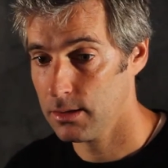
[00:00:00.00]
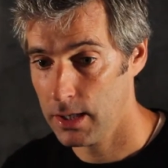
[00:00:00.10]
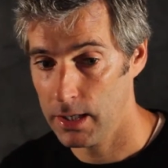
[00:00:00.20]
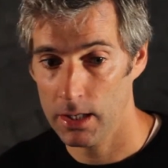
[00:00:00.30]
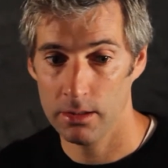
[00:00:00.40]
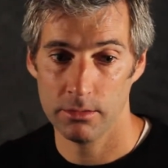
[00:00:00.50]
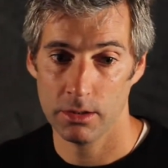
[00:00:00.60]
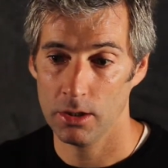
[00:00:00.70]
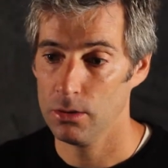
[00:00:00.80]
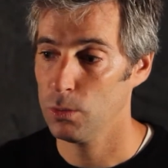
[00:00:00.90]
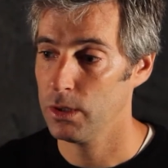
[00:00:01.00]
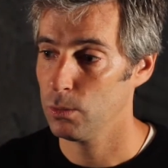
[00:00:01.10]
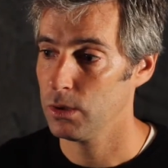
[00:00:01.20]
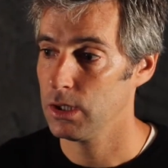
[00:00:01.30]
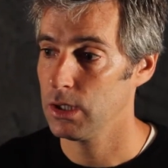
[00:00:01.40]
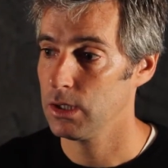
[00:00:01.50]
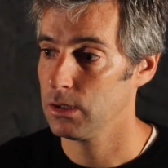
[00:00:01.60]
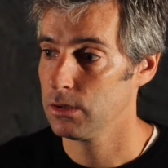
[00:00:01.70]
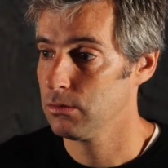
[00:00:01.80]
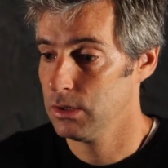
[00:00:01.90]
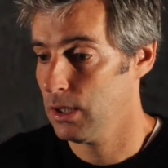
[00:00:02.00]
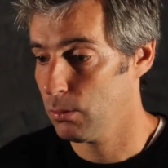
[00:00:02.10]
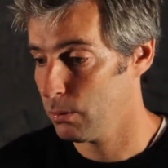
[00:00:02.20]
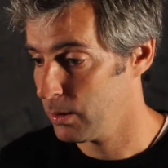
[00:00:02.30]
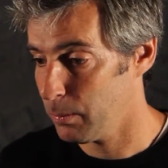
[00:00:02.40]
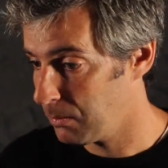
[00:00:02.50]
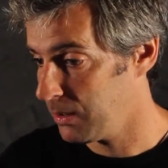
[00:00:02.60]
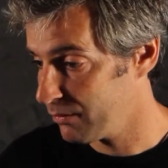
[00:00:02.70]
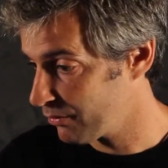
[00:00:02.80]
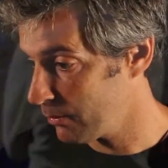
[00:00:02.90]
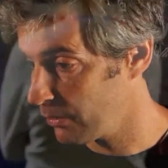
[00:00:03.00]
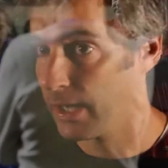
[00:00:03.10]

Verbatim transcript: and you know, when we, yeah, when we prepare for every